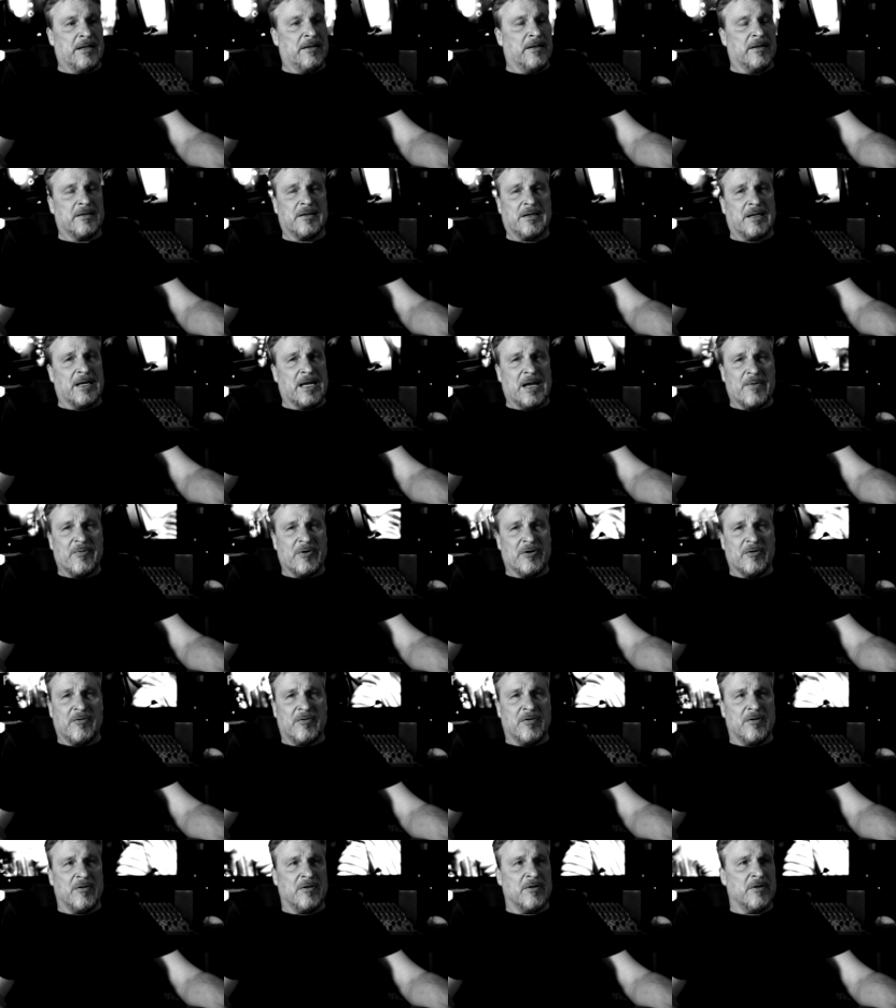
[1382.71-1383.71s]
like the camera at
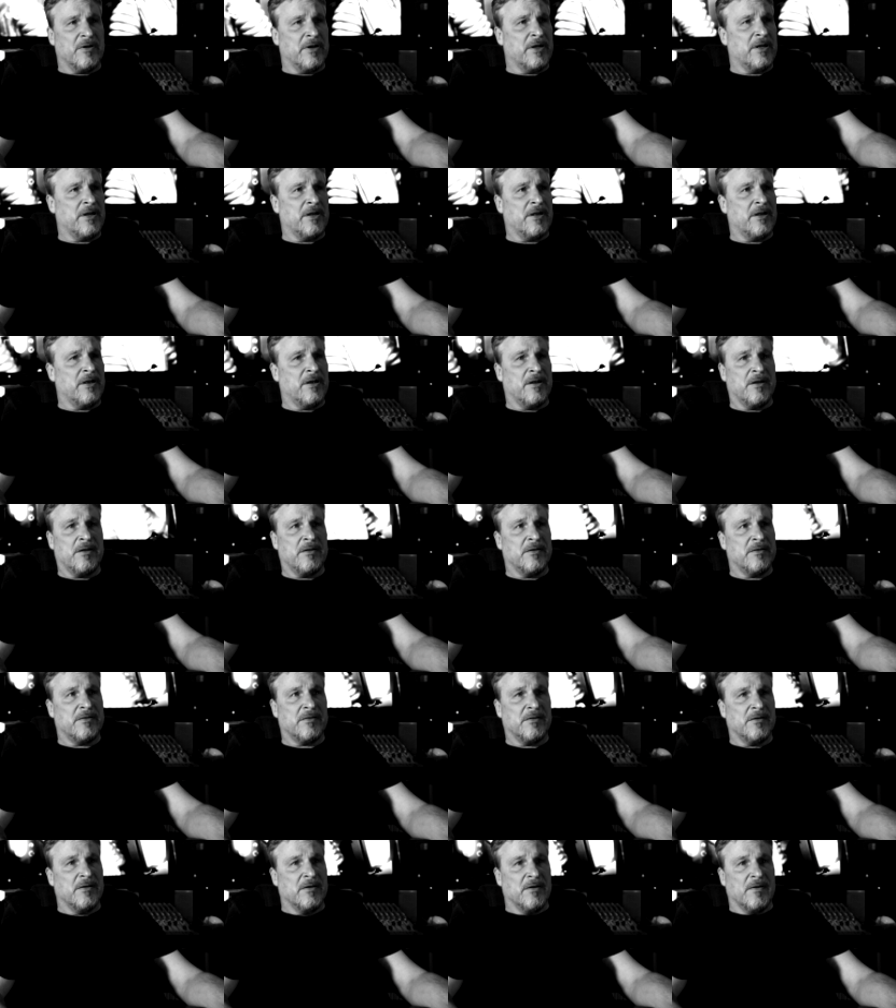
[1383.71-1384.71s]
all, and
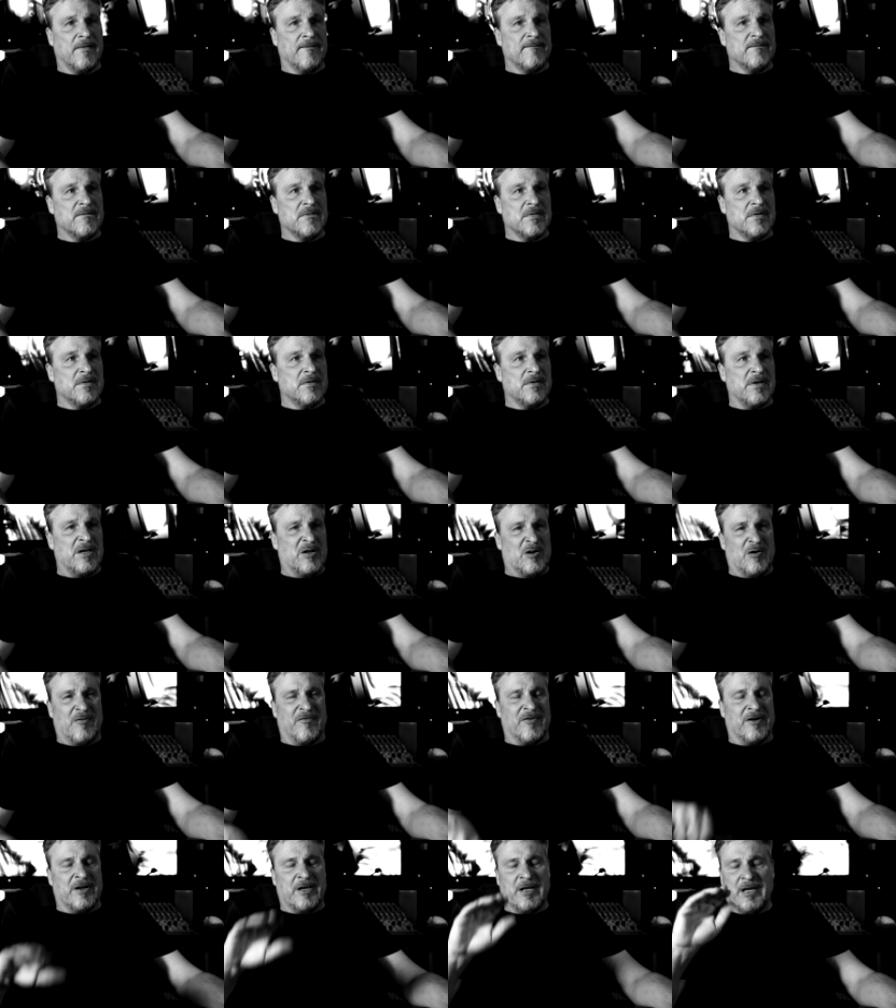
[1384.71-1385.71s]
it
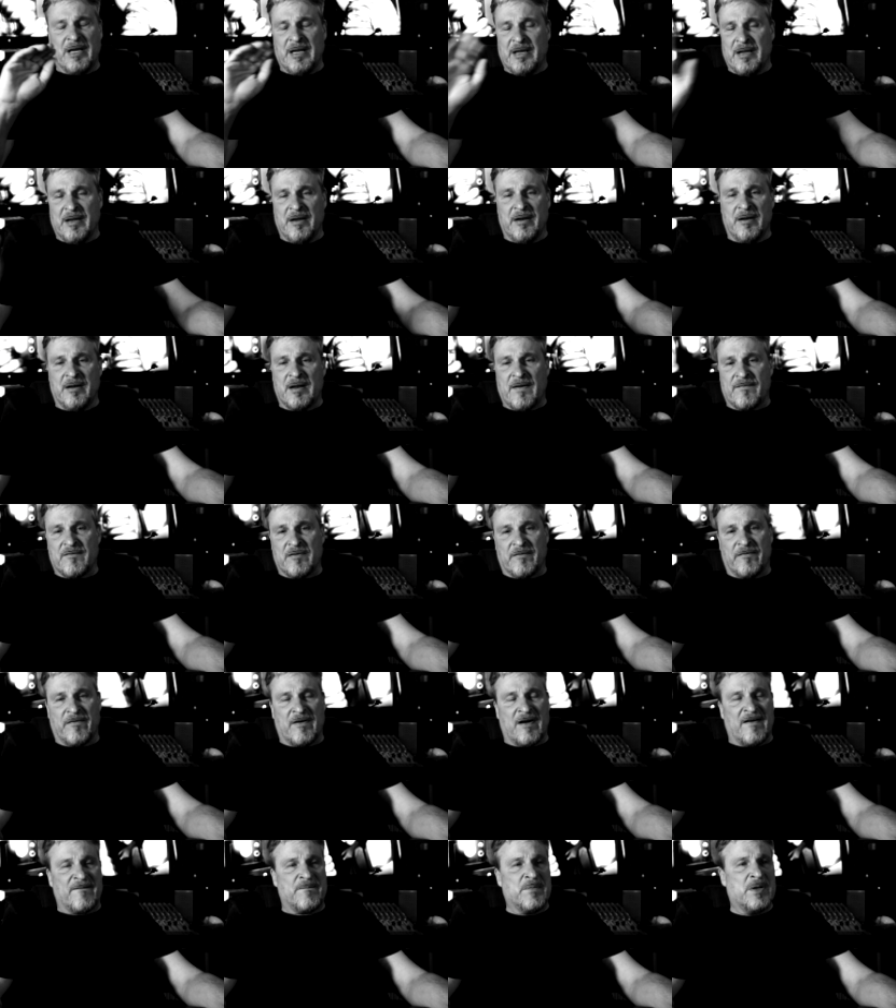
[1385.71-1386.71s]
overheated after
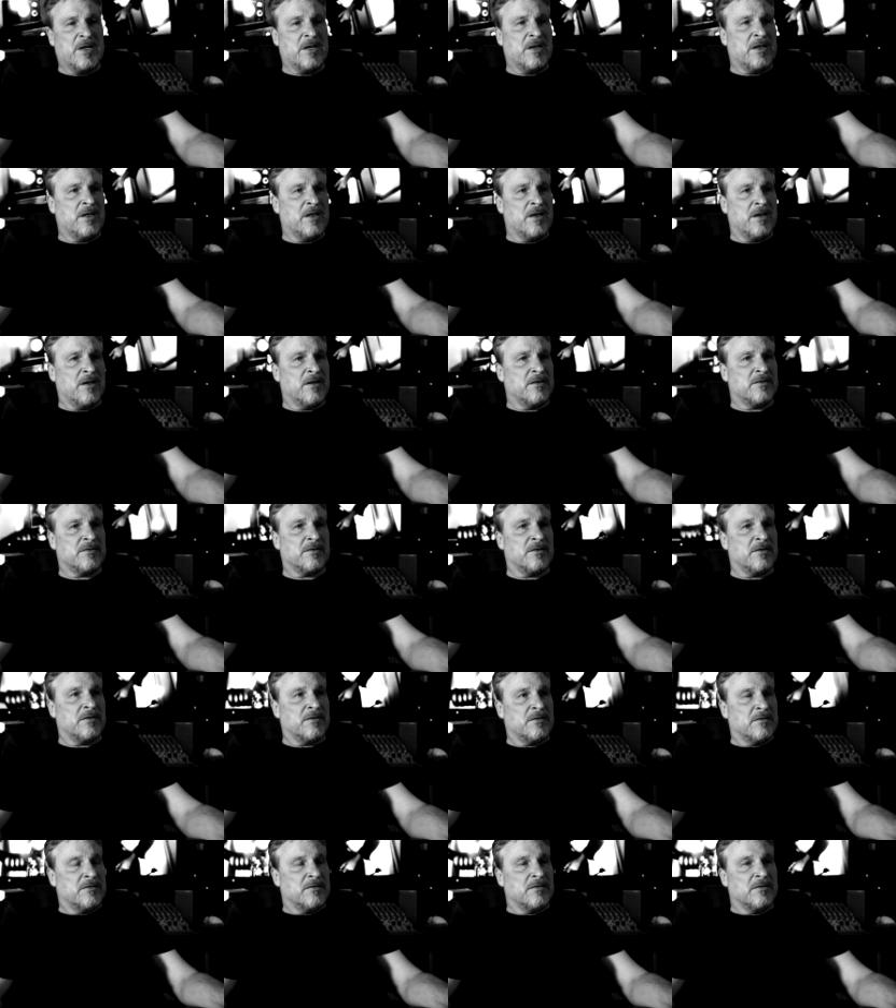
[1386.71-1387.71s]
5 minutes.
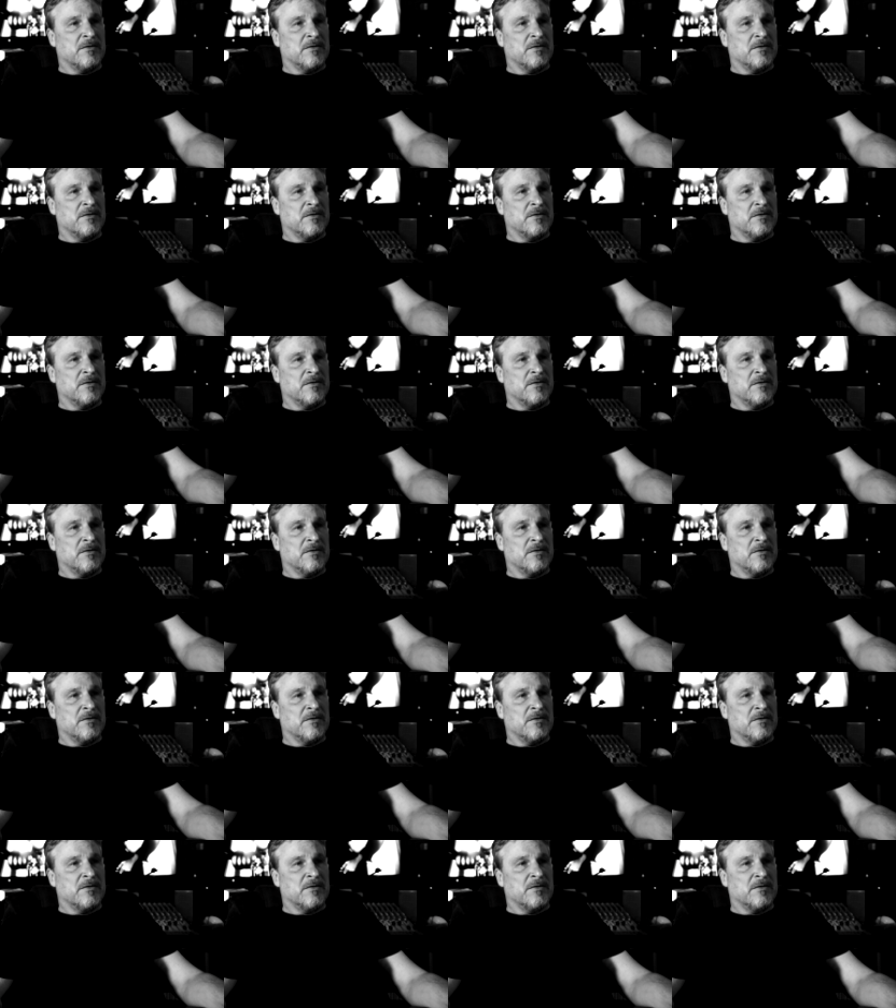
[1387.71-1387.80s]
And